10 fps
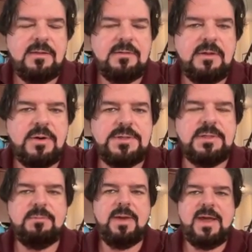
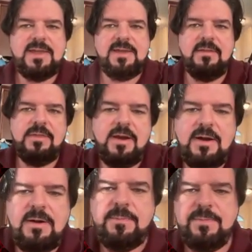Larson back in
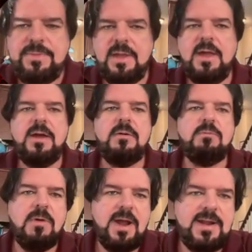there
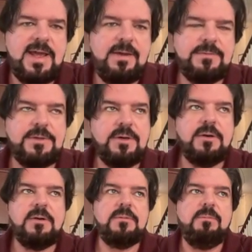right
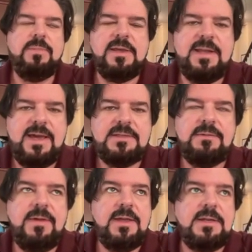after being
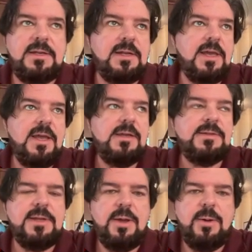activated.
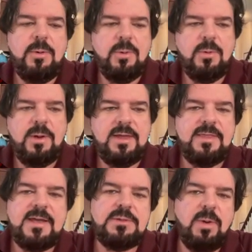So,
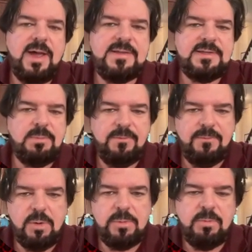and that's why I said
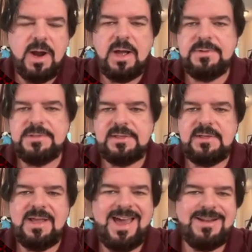before with
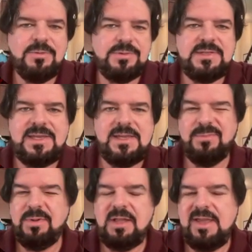Robinson, I don't see
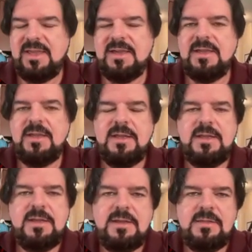him playing
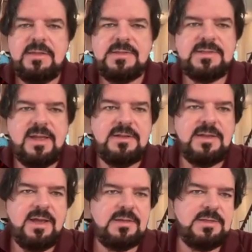this
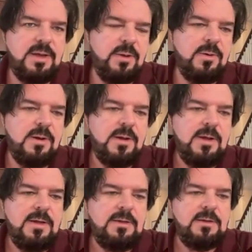Sunday. So,
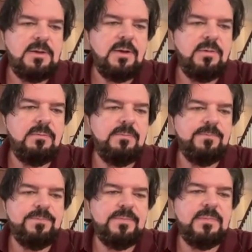you know,
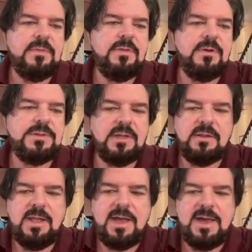there's a
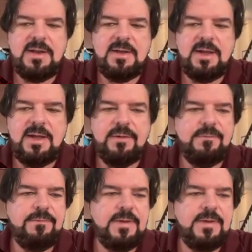lot of